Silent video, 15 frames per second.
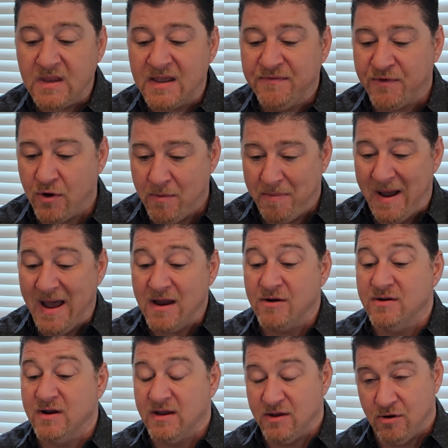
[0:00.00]
if you're a
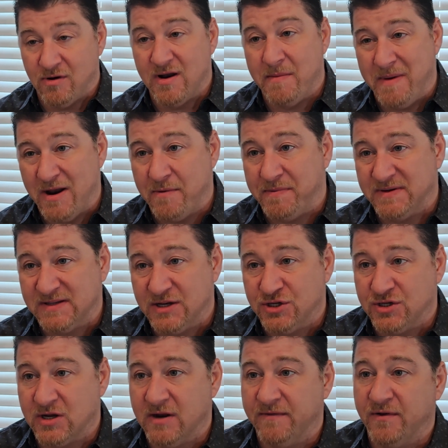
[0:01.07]
buyer, you're in a better
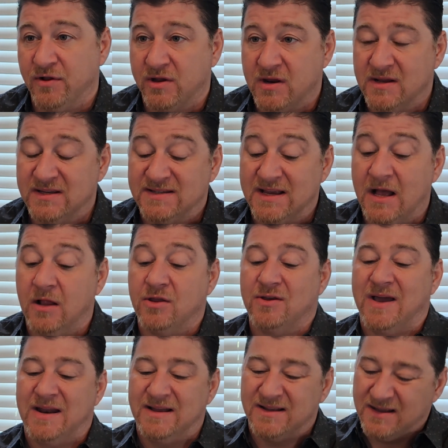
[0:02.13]
position. If you're looking to sell, you
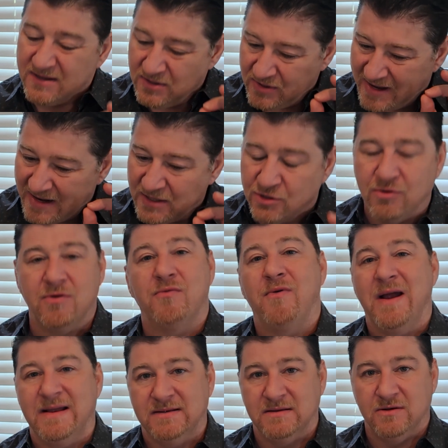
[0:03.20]
gotta do it
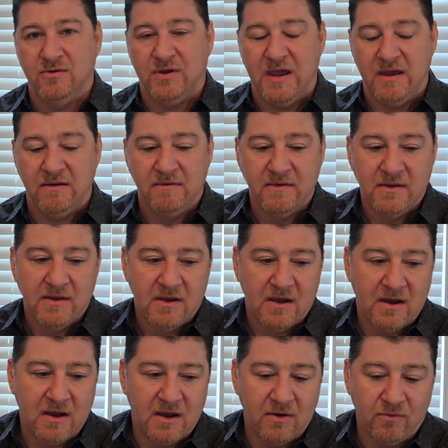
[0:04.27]
right, okay?
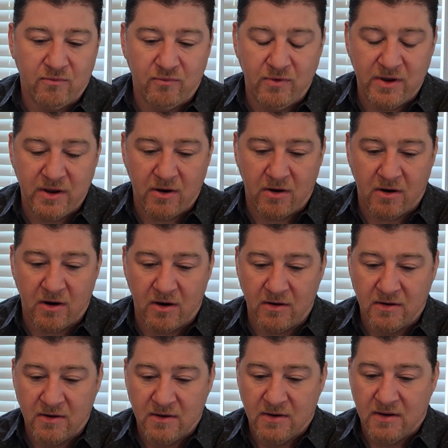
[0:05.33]
We
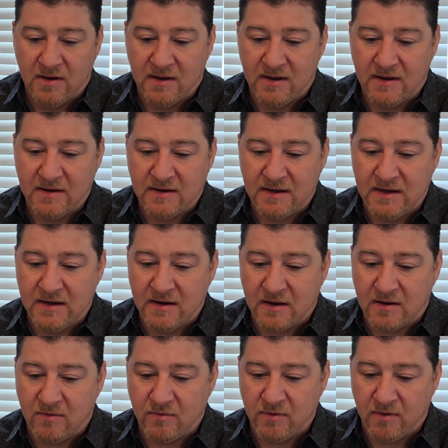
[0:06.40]
are
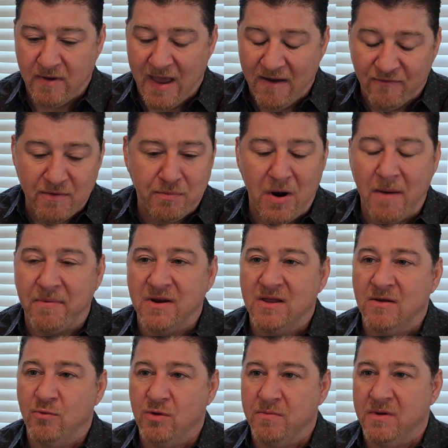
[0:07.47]
in every property
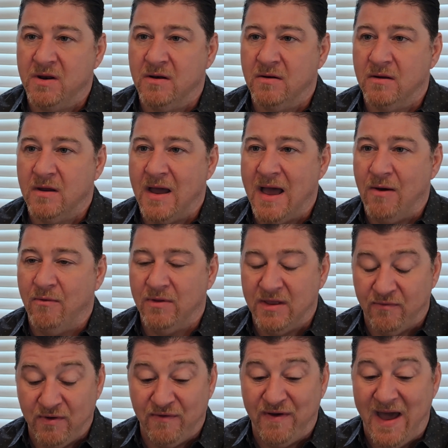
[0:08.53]
that
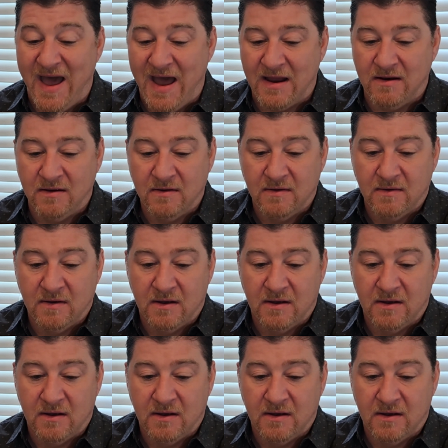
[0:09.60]
we've had